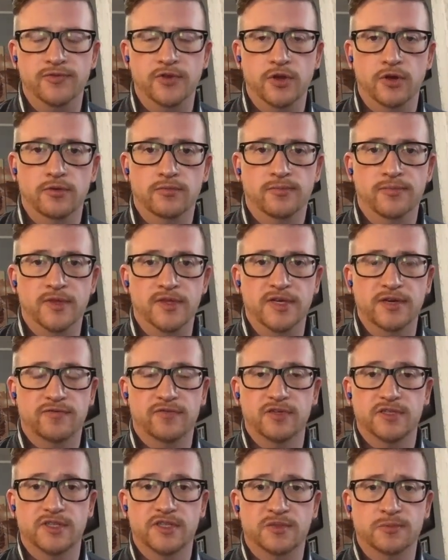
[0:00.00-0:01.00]
the
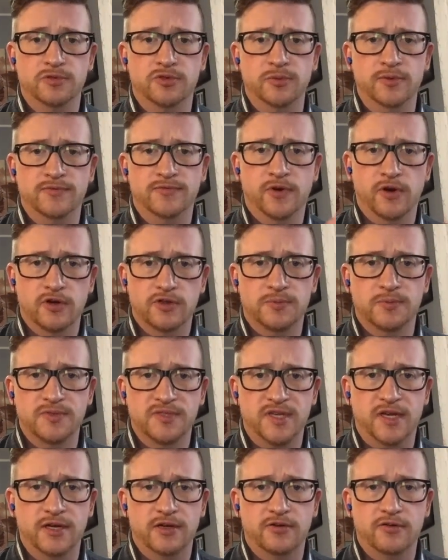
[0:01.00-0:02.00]
differences between Forest
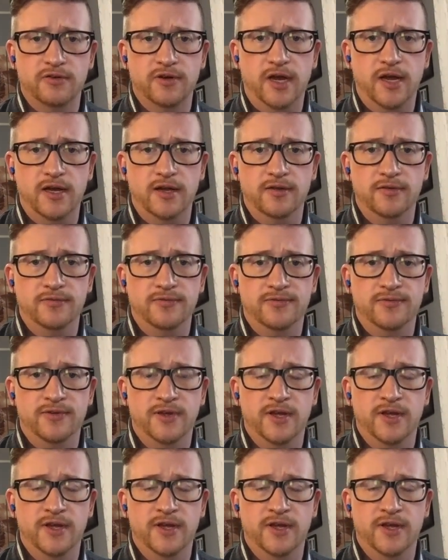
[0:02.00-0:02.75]
Brazan Creative,